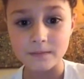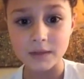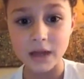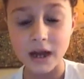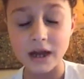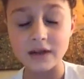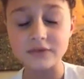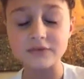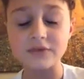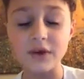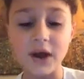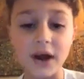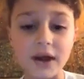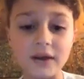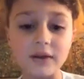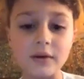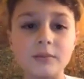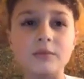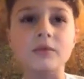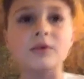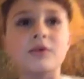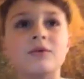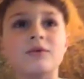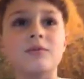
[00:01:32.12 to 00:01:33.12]
I'll try and
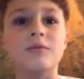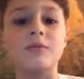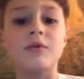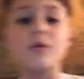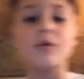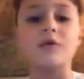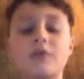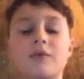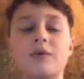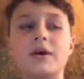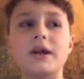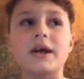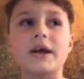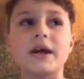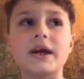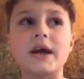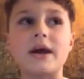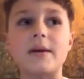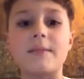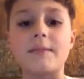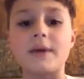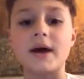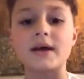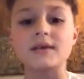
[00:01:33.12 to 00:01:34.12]
upload more when I
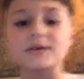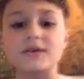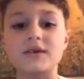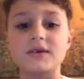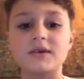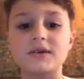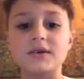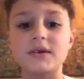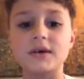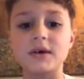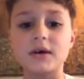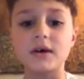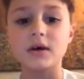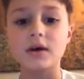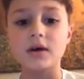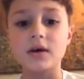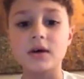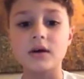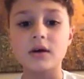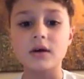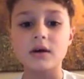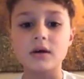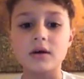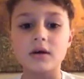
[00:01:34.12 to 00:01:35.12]
get better.
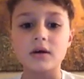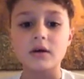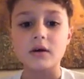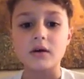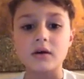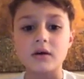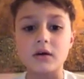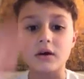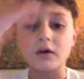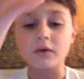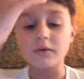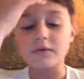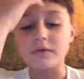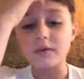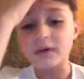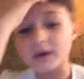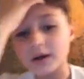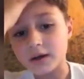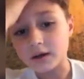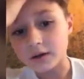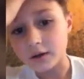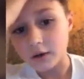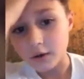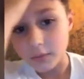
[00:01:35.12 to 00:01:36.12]
Hopefully I
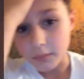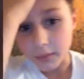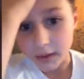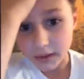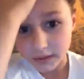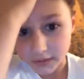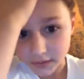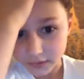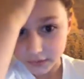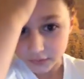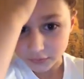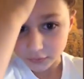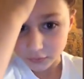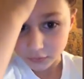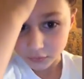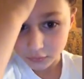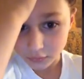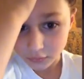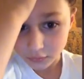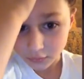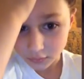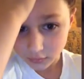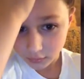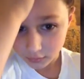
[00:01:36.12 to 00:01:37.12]
can go back to
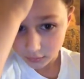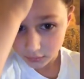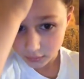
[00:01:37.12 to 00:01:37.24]
school.